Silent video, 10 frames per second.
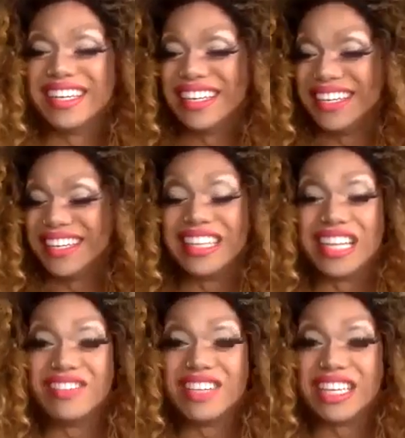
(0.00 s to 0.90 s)
he
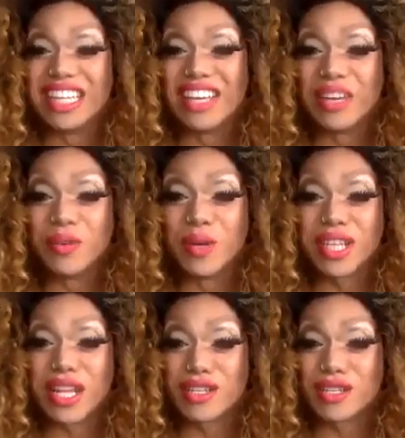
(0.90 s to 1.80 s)
loved it. He went to
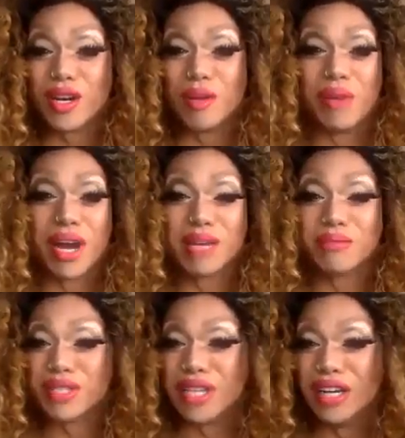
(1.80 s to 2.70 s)
that show by
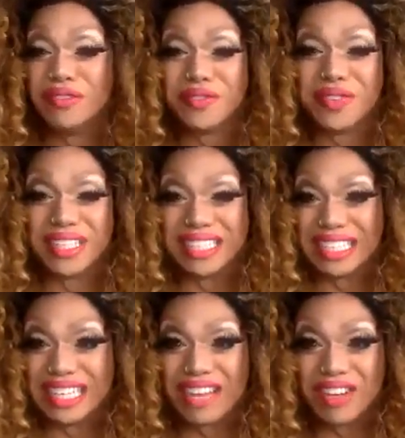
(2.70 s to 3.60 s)
himself, and he
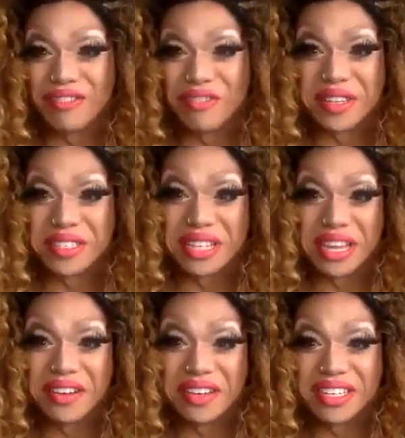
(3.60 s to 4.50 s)
didn't have any friends
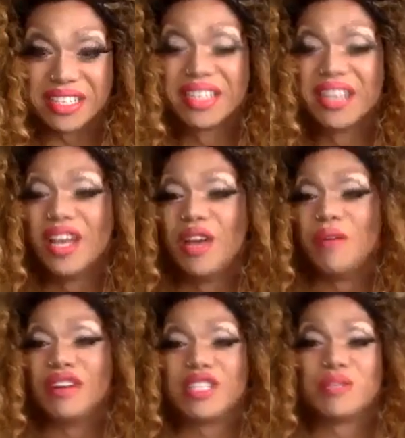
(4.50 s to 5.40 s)
there, and he just
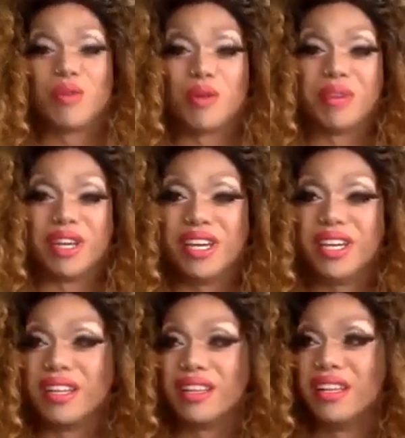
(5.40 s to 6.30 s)
wanted to support me,
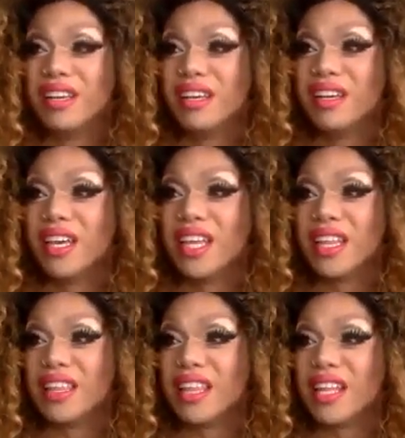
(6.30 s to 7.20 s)
and
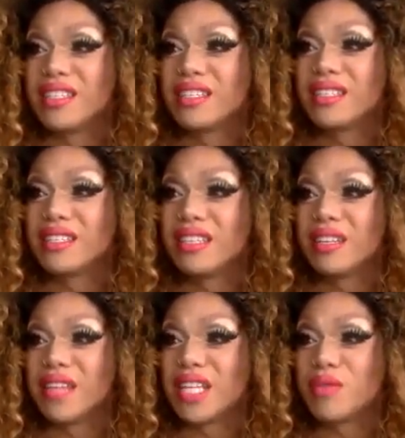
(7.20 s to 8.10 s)
that's
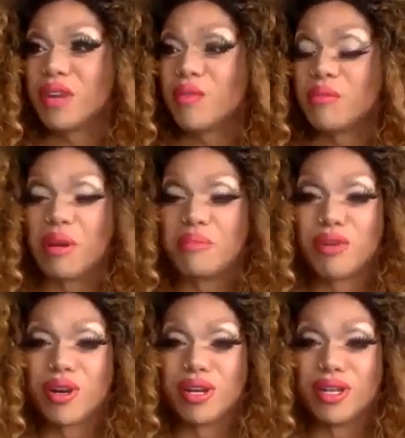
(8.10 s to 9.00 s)
that's what I'll
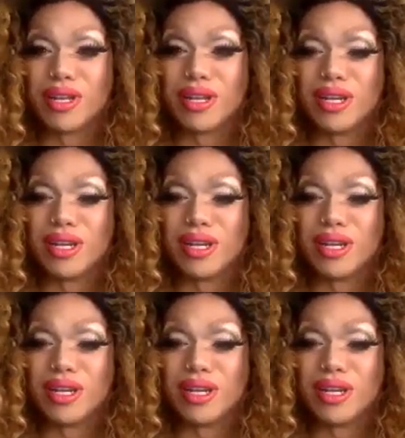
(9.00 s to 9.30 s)
remember. And